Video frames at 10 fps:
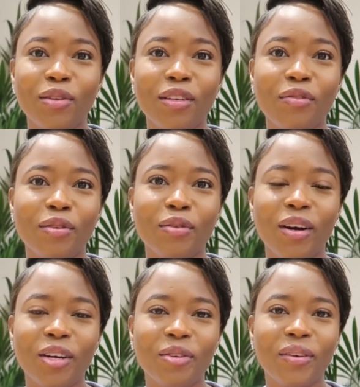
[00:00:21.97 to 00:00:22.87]
If you
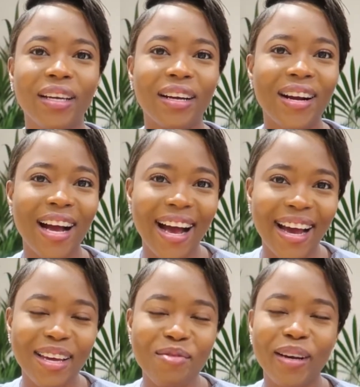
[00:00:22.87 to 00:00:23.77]
are new here,
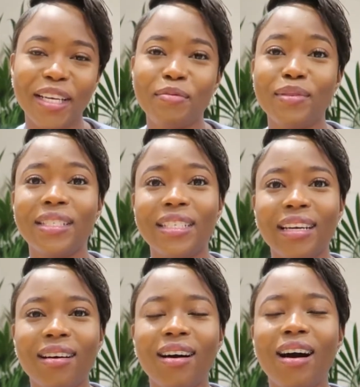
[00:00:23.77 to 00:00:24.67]
hi, my name is
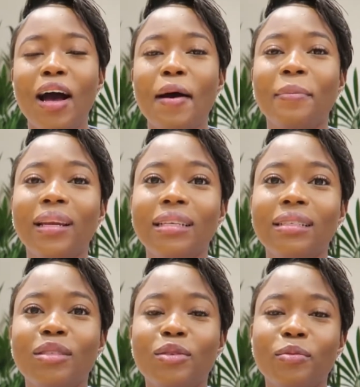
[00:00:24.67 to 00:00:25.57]
Jaydah. Please
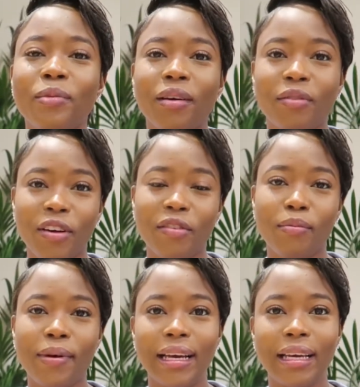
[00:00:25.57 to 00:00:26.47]
do me a favor
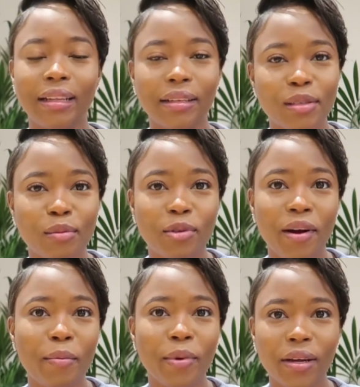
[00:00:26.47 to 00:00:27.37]
by hitting the
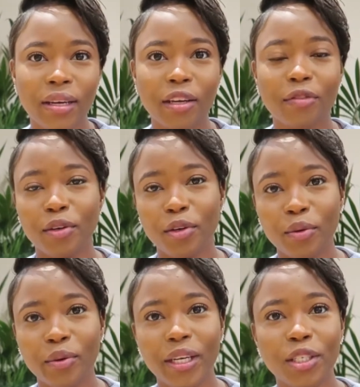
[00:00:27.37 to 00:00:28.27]
subscribe button if you
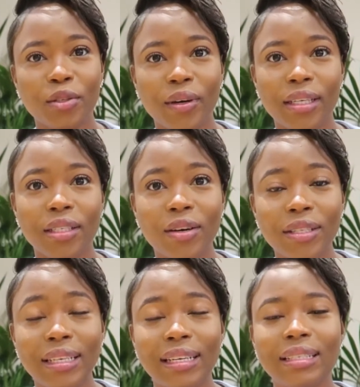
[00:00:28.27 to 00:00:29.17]
do enjoy this
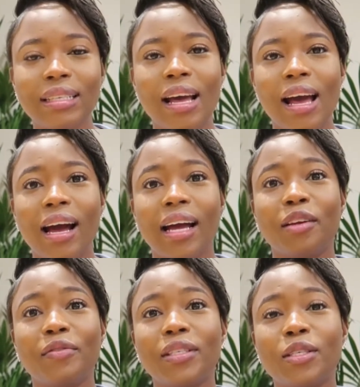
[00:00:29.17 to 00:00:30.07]
content, and
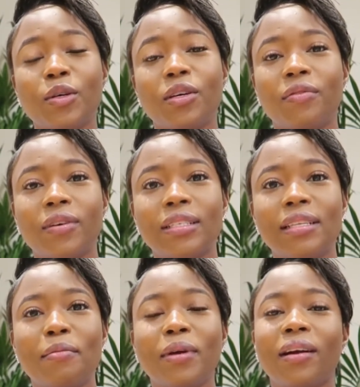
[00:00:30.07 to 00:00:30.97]
if it's not your first
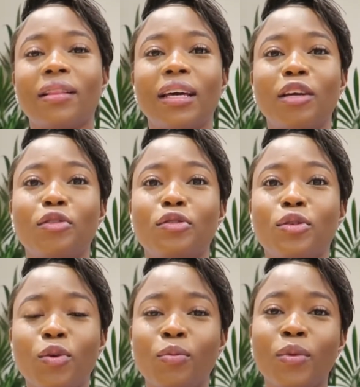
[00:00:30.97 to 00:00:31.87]
time here, thank you
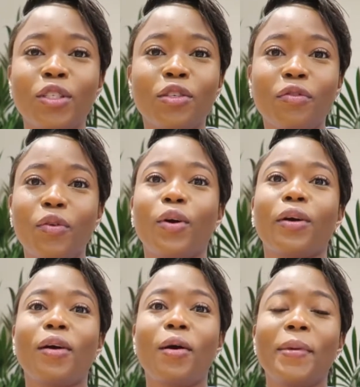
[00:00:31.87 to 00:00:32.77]
so much for
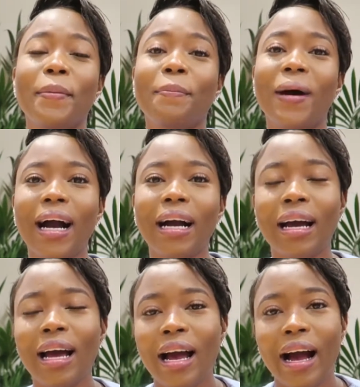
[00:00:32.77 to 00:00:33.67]
coming back.
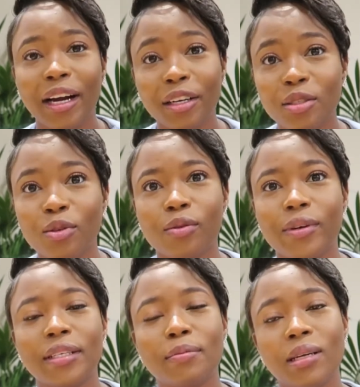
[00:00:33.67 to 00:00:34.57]
And as
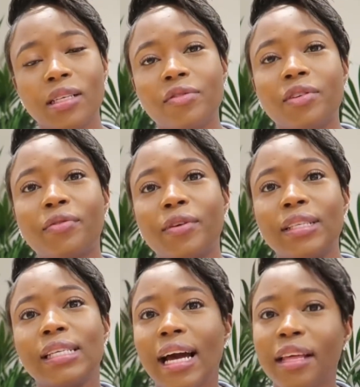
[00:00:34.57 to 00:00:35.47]
always, please feel free
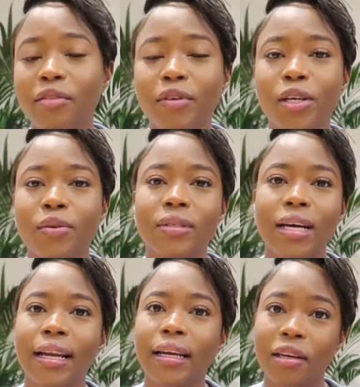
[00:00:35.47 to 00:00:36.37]
to like the videos
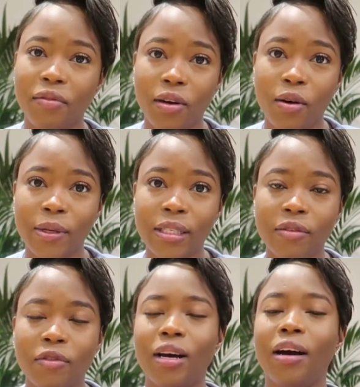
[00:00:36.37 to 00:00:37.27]
and leave your comments
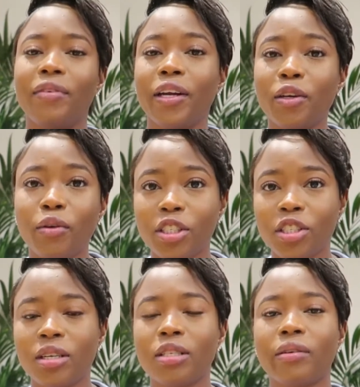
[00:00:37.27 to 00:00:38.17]
if you have any
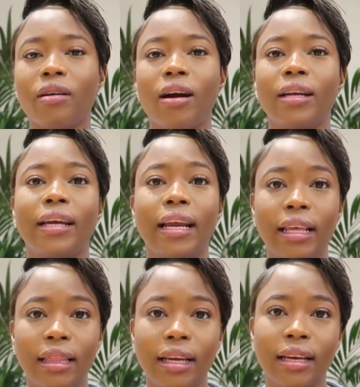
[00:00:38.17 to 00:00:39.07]
questions regarding
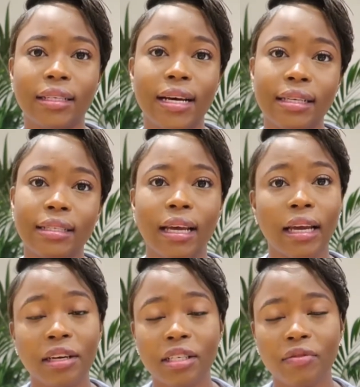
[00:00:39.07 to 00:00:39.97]
anything that I say
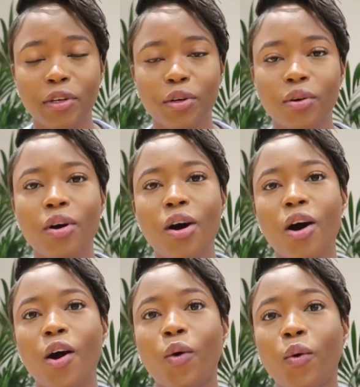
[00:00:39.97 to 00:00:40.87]
in this video
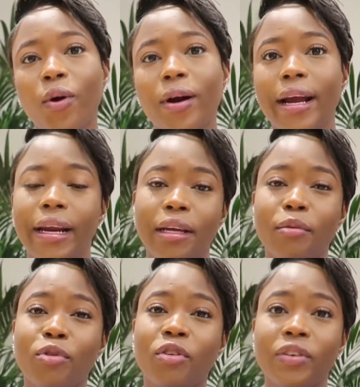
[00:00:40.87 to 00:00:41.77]
or any
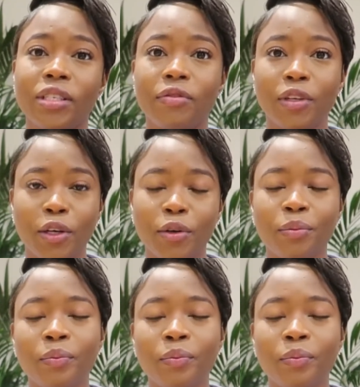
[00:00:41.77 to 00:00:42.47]
previous video.